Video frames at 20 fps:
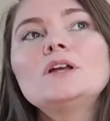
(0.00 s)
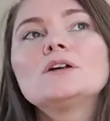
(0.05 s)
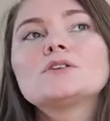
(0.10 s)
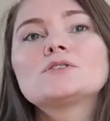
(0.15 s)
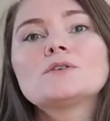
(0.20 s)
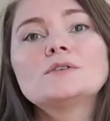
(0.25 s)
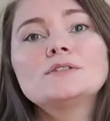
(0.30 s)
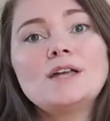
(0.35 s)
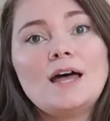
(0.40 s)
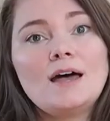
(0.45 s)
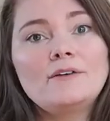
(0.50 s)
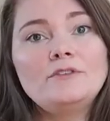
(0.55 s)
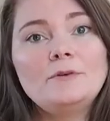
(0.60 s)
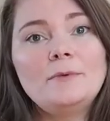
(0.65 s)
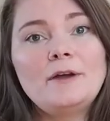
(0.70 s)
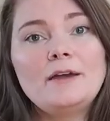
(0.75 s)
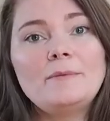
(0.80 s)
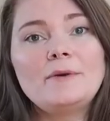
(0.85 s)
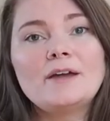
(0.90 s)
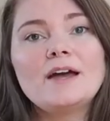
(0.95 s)
So he was a heavy
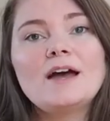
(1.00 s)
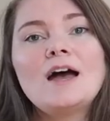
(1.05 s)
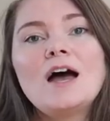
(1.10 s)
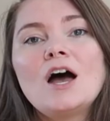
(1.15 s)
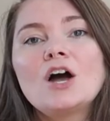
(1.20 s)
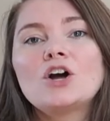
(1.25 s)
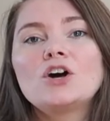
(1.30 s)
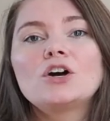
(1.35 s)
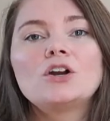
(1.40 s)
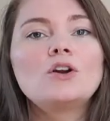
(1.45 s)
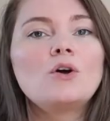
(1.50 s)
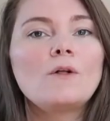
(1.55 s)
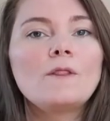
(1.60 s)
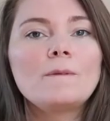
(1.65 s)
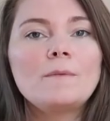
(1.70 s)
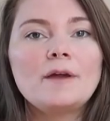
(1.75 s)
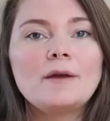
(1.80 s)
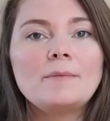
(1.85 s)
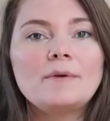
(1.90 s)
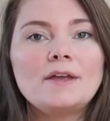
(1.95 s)
baby couldn't hold the
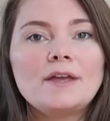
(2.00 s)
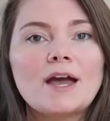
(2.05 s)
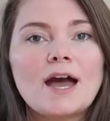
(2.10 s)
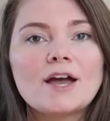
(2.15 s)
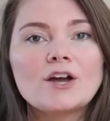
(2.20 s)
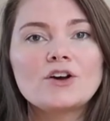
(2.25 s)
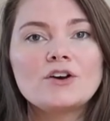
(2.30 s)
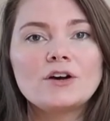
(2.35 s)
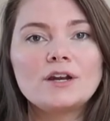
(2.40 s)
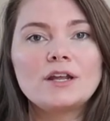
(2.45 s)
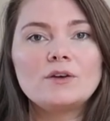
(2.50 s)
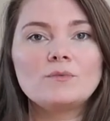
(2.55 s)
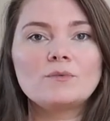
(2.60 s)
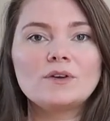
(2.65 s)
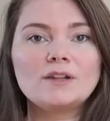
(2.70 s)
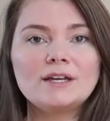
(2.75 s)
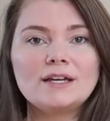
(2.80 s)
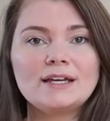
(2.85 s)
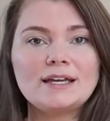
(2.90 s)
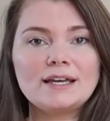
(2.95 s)
baby. I couldn't
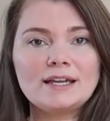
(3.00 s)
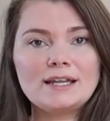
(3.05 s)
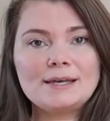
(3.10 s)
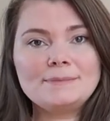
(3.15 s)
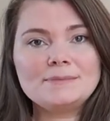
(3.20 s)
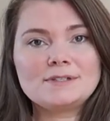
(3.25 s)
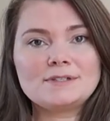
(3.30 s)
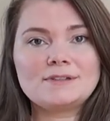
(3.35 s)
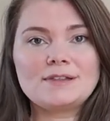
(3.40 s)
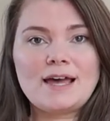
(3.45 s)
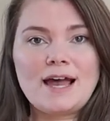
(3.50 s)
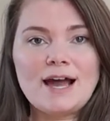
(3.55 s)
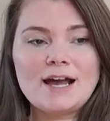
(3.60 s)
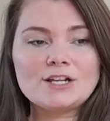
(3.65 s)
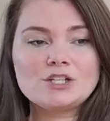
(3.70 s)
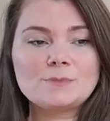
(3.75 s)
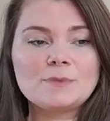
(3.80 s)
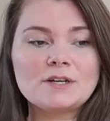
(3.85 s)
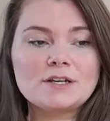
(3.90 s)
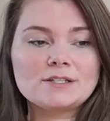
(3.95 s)
really get him to
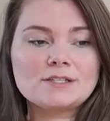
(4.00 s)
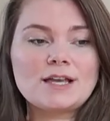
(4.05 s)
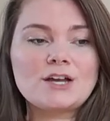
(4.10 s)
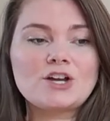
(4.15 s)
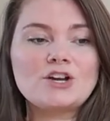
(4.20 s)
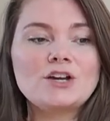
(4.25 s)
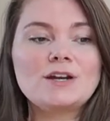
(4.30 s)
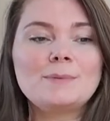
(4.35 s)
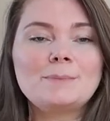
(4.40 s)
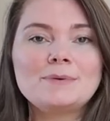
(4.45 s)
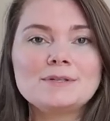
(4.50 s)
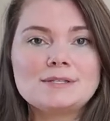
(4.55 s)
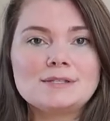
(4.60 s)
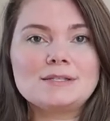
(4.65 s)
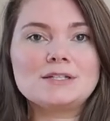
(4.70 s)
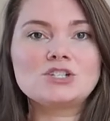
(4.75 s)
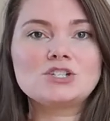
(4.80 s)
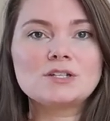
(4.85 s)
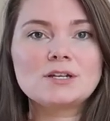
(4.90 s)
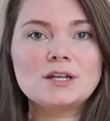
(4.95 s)
latch because I couldn't
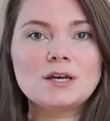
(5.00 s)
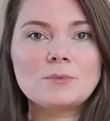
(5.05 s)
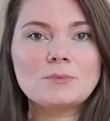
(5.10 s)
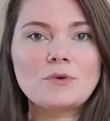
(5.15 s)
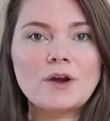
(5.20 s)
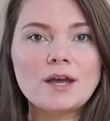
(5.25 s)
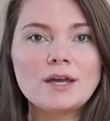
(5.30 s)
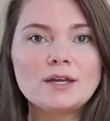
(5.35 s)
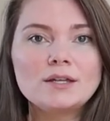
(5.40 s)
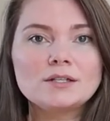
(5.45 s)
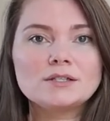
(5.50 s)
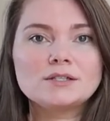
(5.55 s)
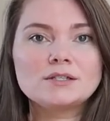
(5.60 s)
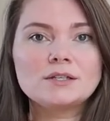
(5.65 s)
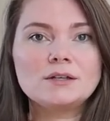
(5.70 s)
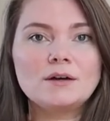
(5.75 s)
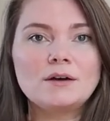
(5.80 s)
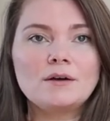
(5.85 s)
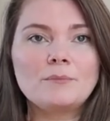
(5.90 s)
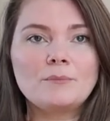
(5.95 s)
position him right
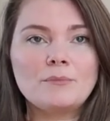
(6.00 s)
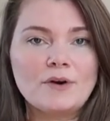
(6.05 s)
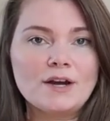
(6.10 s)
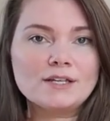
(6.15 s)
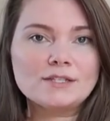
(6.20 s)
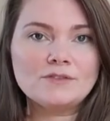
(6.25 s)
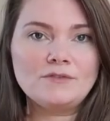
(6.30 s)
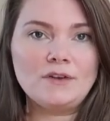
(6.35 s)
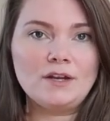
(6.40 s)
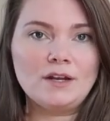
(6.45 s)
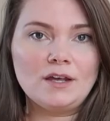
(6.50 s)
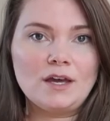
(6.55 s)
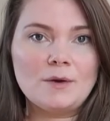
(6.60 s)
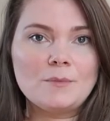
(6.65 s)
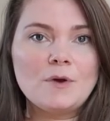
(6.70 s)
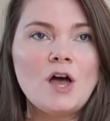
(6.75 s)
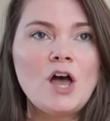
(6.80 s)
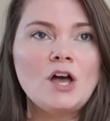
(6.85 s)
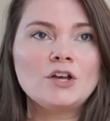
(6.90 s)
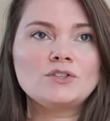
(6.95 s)
to breastfeed him.